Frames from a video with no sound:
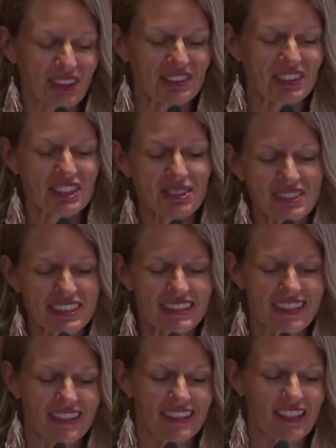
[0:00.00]
The UC
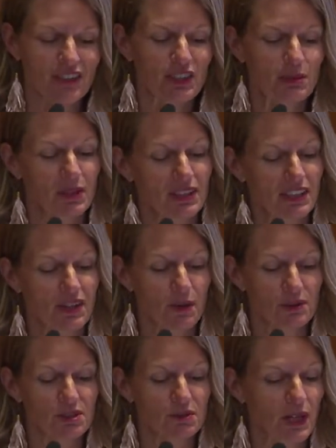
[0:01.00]
San Diego community
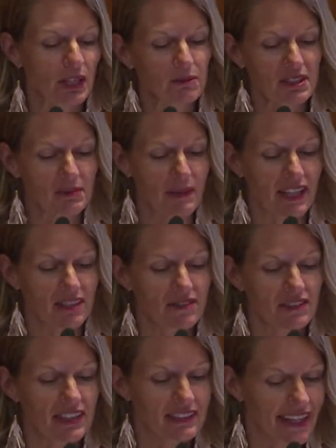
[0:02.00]
holds great respect
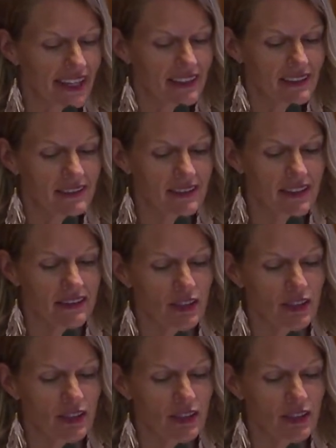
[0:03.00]
for the land and